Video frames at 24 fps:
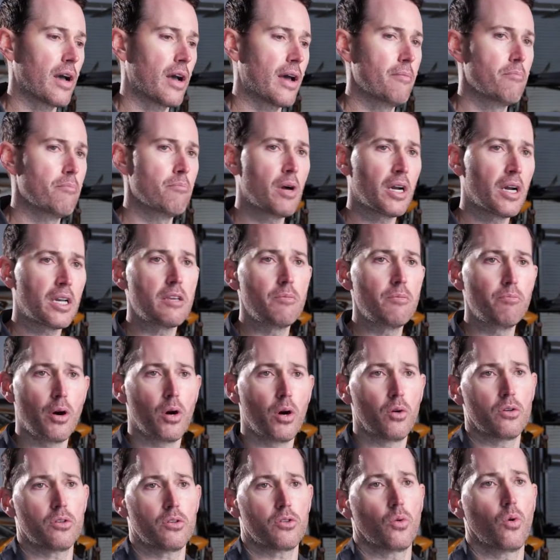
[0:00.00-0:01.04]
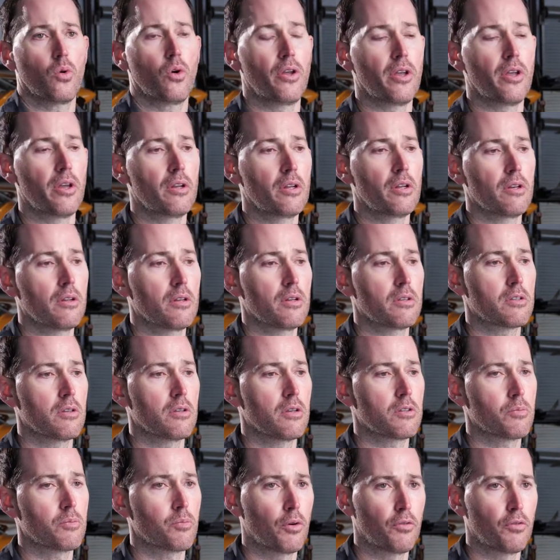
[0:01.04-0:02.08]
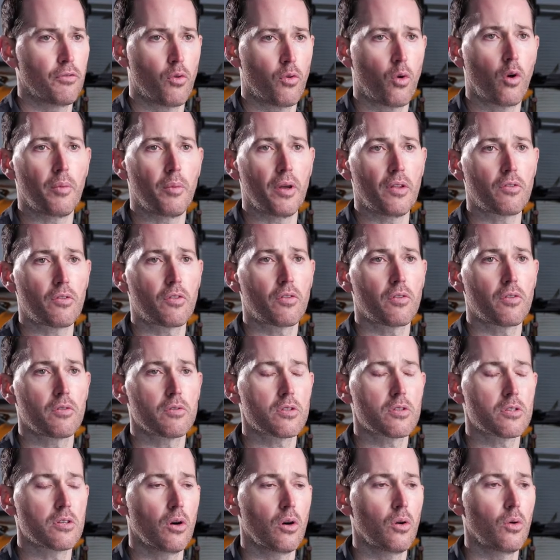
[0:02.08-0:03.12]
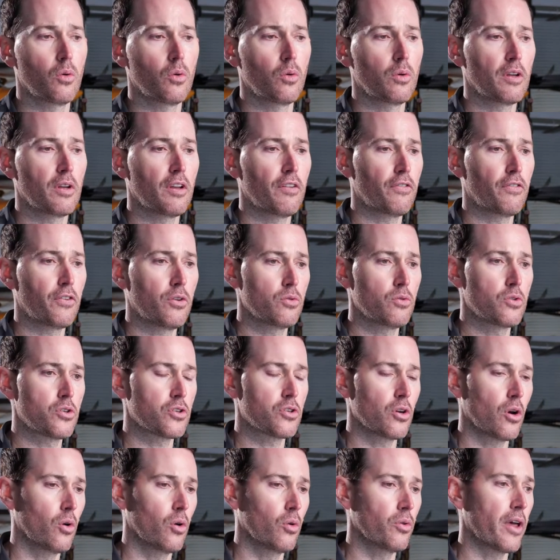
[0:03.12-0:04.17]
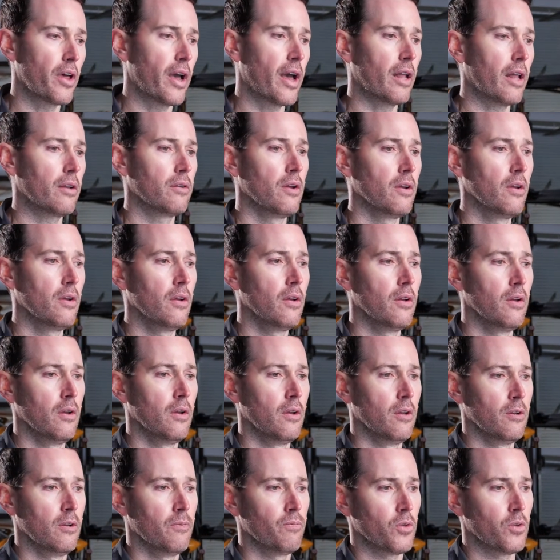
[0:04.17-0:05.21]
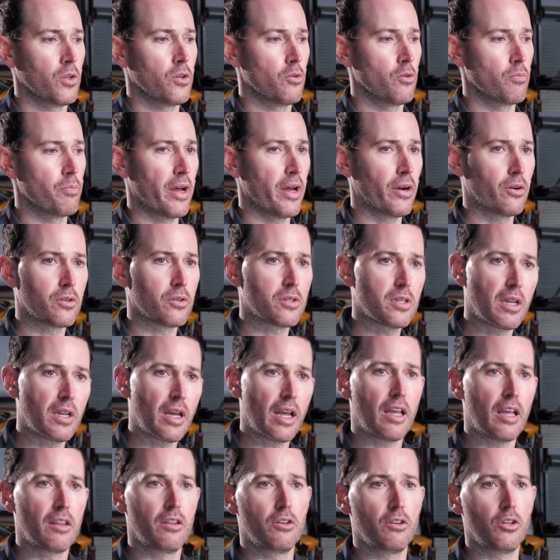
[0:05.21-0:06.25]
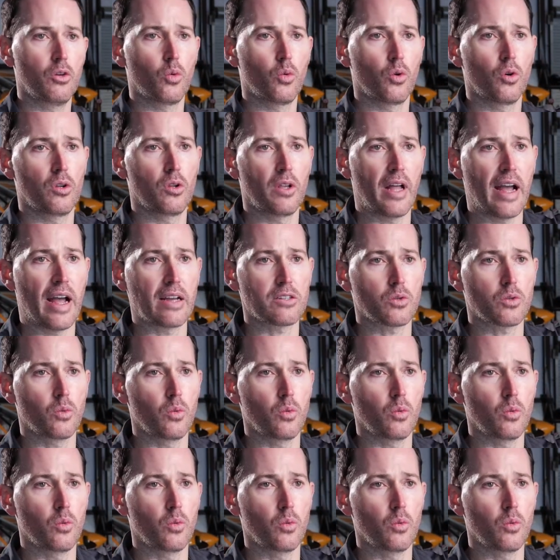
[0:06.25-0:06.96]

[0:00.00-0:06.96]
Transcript: money bonus oriented, it's performance. So if you show that you're better today than you were last